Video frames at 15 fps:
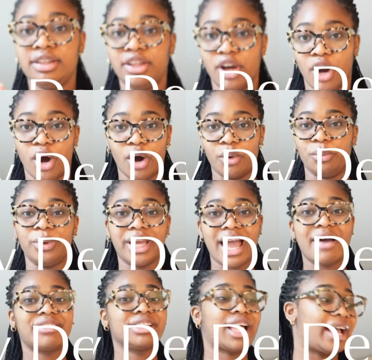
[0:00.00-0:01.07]
Y'all,
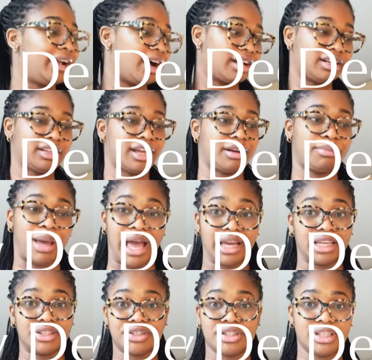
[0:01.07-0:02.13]
I got a lot of
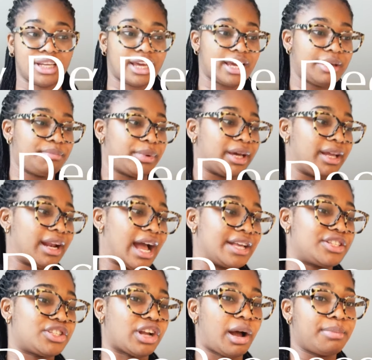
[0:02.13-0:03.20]
package today, but I
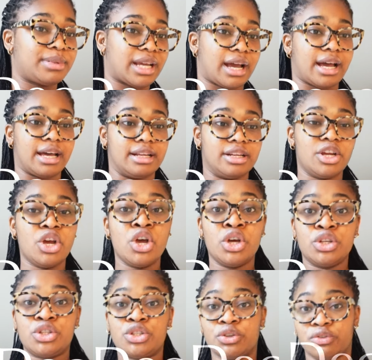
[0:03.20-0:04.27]
stopped at
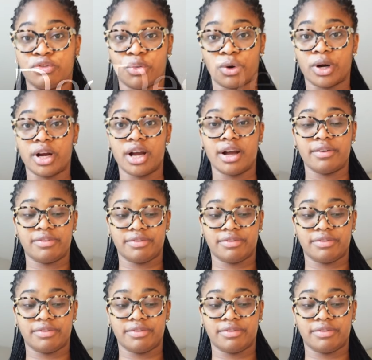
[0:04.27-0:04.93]
Sephora